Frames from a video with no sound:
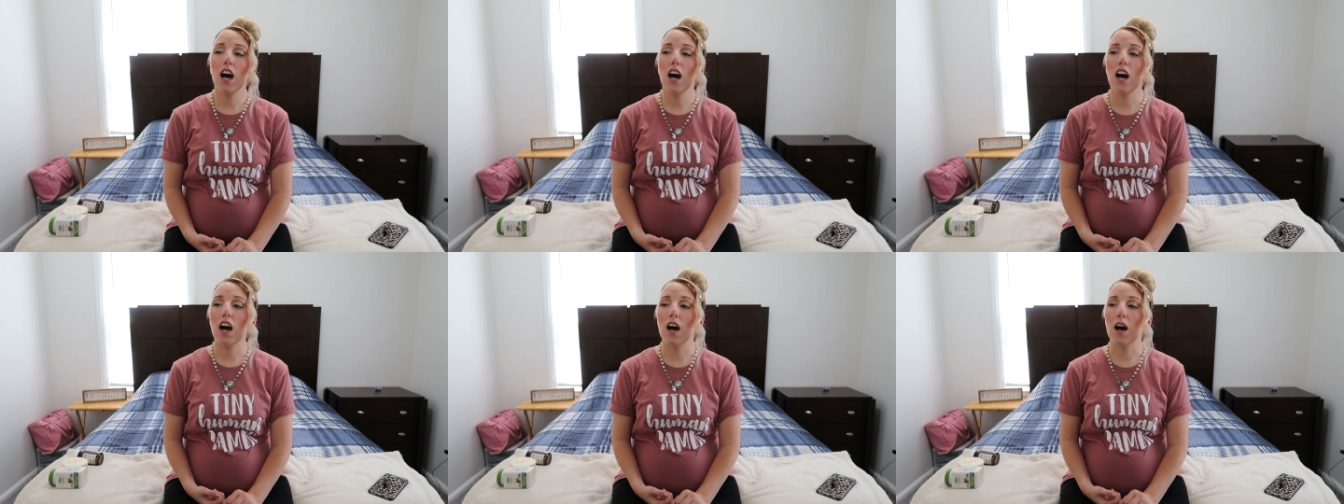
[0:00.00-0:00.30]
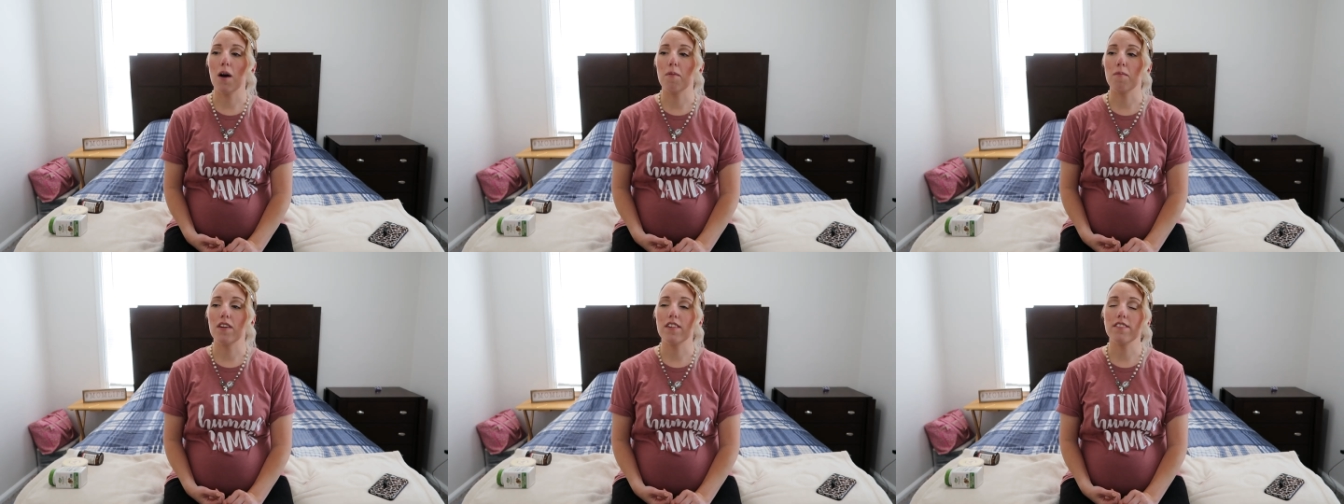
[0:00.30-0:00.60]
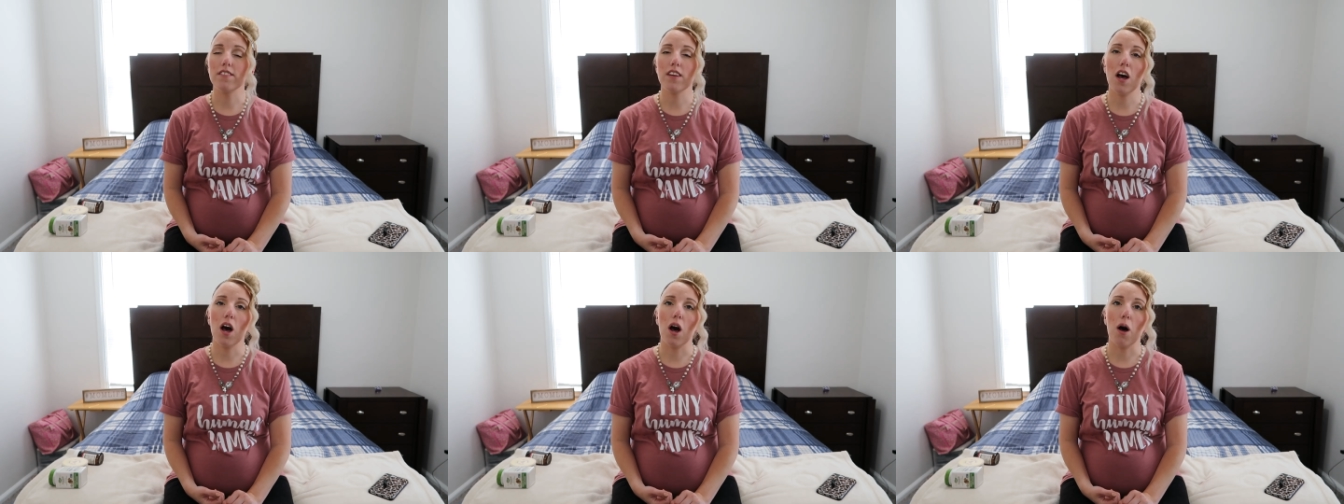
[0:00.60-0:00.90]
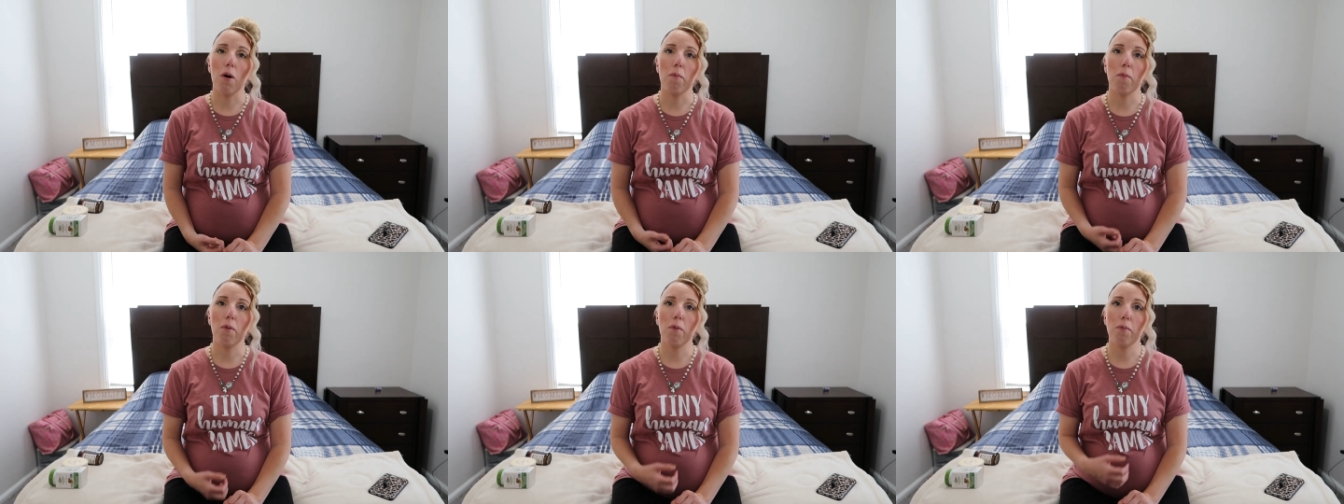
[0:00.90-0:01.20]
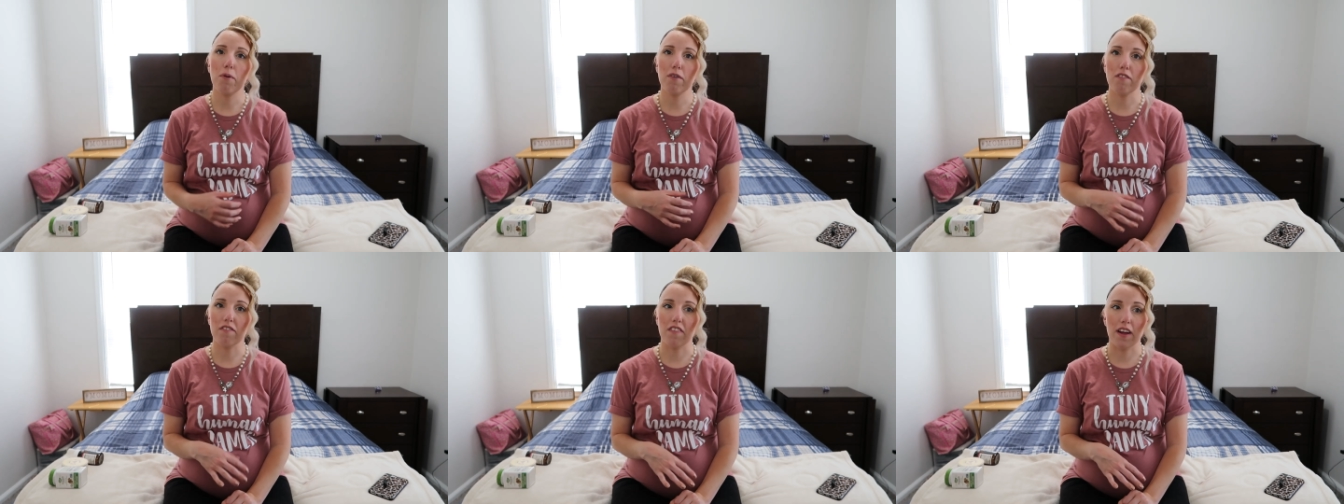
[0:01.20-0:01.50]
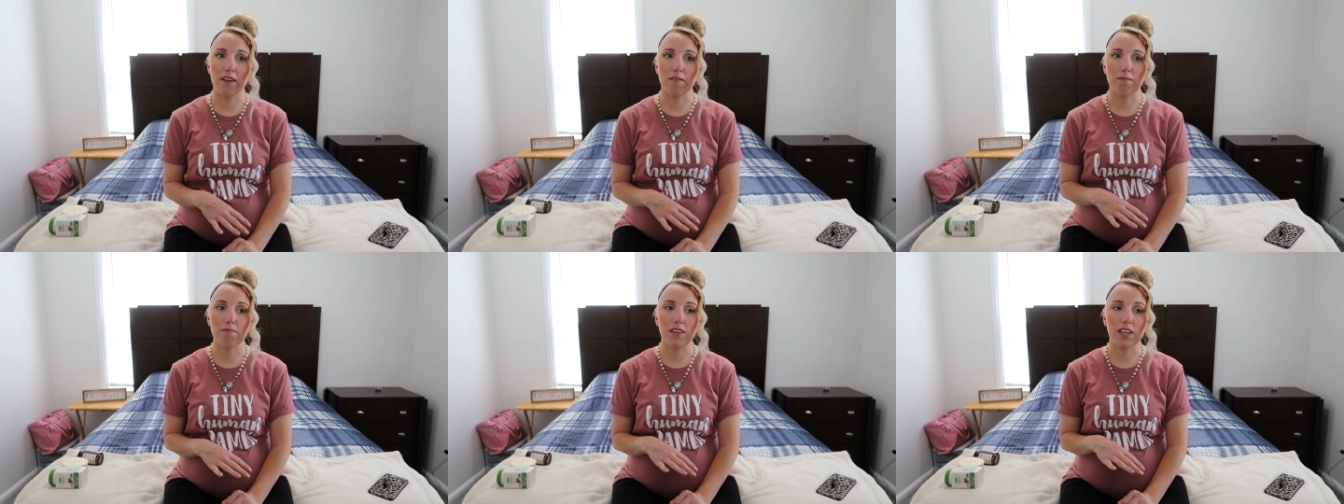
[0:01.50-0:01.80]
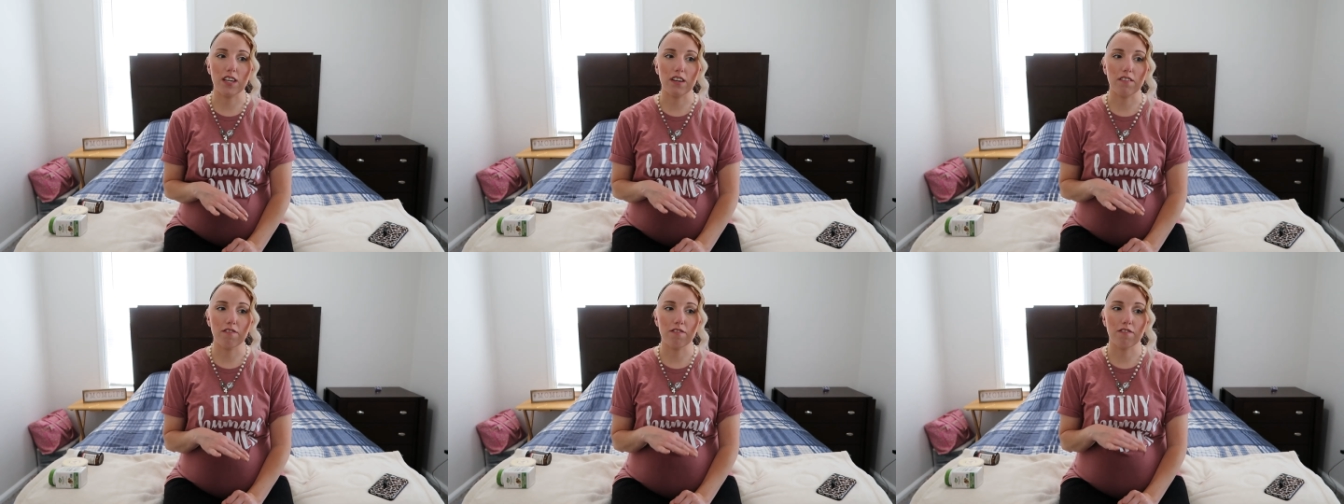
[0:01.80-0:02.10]
um, and to help prevent
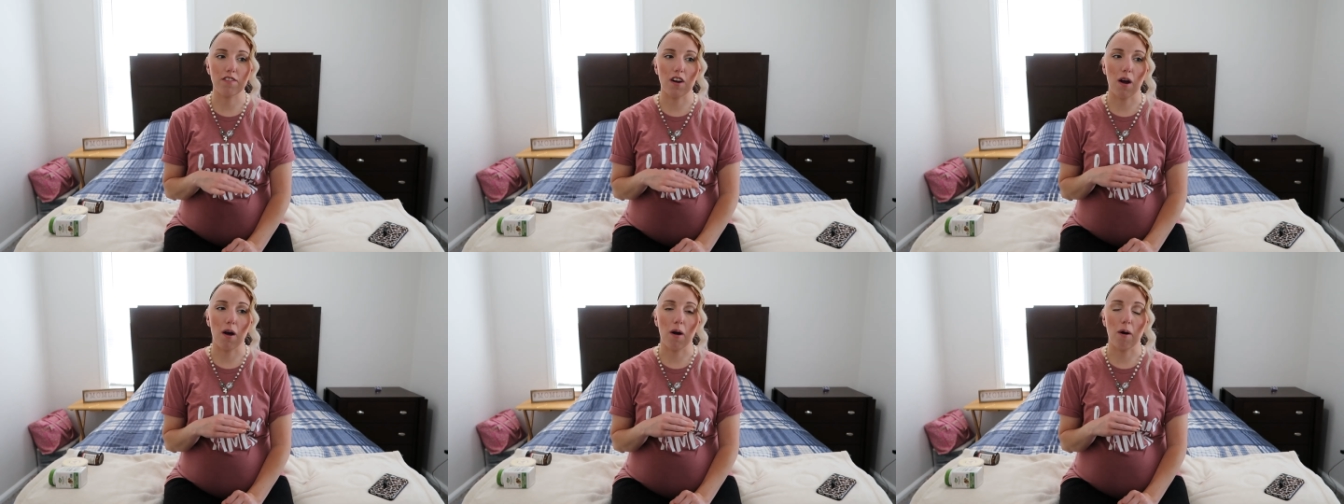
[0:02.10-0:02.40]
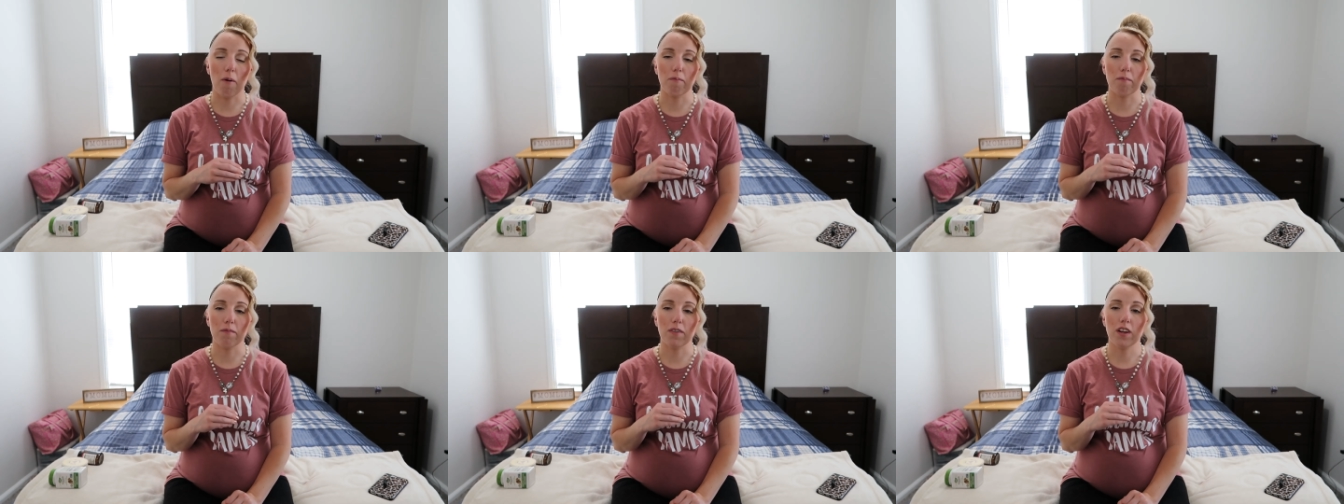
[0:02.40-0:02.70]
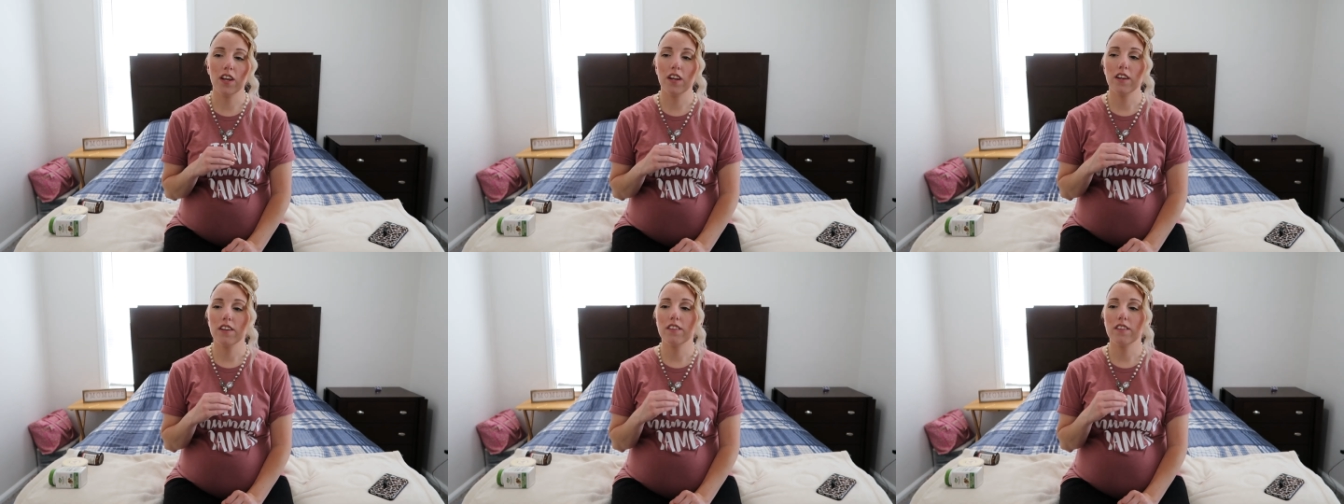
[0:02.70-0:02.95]
me from